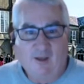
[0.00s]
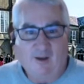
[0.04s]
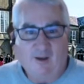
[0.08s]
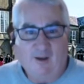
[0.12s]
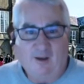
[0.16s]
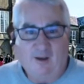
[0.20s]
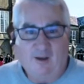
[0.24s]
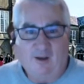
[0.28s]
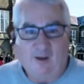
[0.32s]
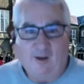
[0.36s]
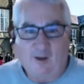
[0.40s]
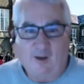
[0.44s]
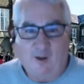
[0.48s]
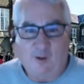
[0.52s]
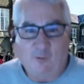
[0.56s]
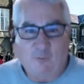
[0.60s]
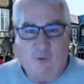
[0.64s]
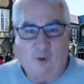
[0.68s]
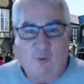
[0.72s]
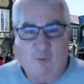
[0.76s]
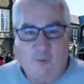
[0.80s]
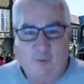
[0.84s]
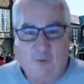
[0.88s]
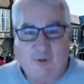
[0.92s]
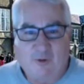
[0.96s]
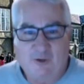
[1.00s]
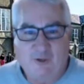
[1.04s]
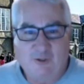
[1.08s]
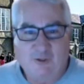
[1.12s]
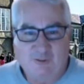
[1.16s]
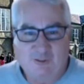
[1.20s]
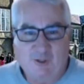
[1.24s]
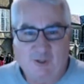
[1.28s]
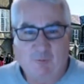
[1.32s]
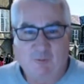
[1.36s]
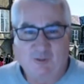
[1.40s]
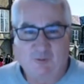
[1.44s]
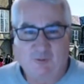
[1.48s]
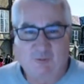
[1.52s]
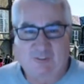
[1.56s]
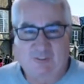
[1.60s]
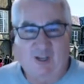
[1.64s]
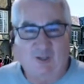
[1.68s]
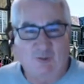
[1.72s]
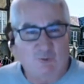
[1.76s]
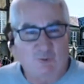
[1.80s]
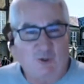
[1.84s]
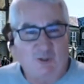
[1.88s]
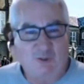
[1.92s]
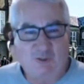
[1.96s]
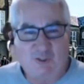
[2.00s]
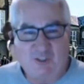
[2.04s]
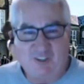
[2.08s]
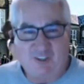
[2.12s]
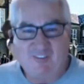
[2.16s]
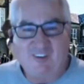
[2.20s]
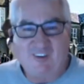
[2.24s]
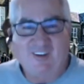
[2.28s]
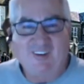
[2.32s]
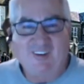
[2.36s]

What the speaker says: I probably want to do something besides watch TV.